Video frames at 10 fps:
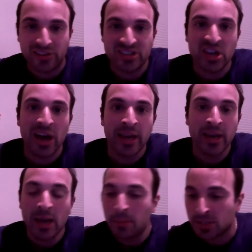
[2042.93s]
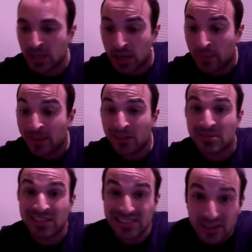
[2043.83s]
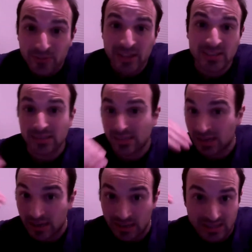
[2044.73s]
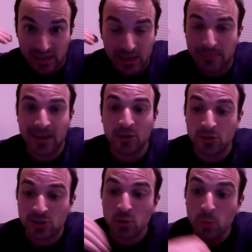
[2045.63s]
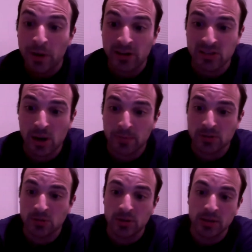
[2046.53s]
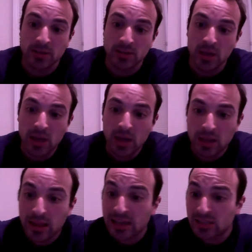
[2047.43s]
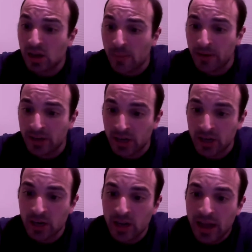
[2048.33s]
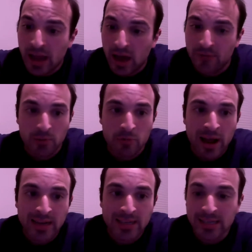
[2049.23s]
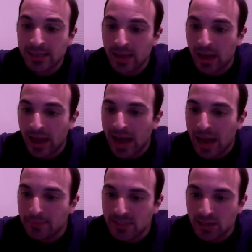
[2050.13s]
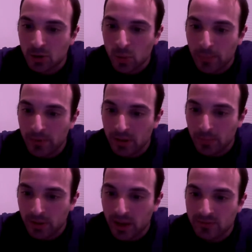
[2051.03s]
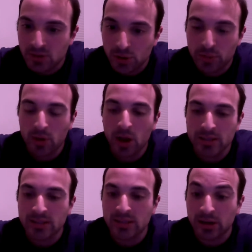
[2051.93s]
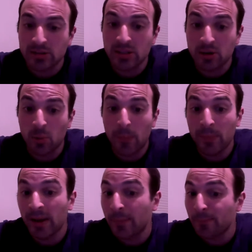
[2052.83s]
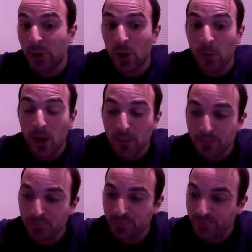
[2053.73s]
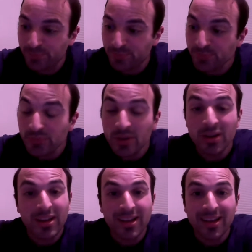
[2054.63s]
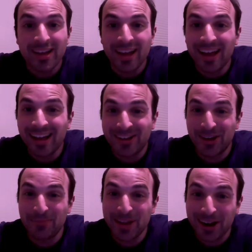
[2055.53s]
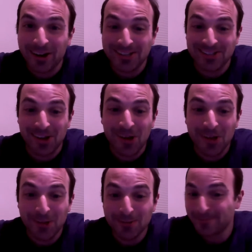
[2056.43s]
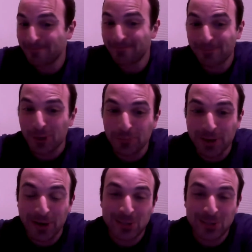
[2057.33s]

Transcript: side. But it's going to come down to defense. It's going to come down to who buries their opportunities. Last comment here. From Randy, Habs secret weapon in the playoffs. Your thoughts? Their secret weapon? You know what? Could be Eric Stahl. Could be